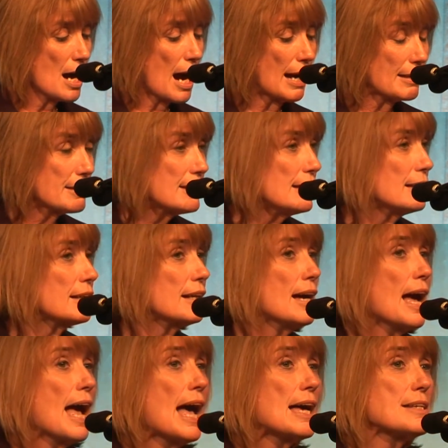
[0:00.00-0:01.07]
I think
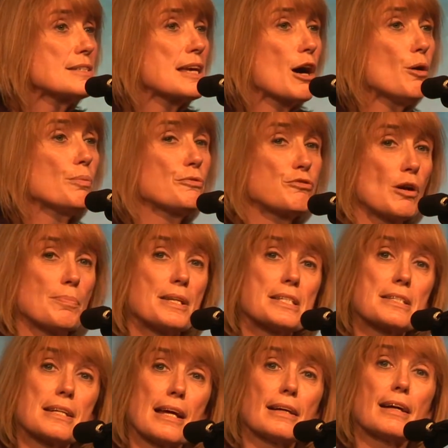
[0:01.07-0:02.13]
has helped from the
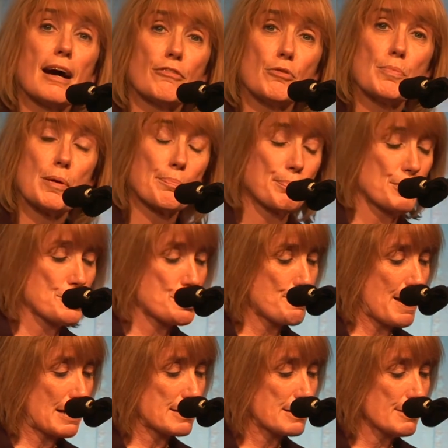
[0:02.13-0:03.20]
state government
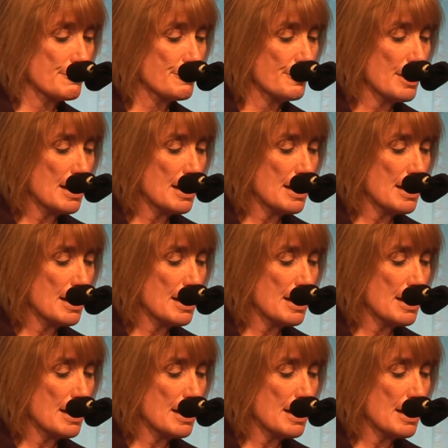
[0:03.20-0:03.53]
perspective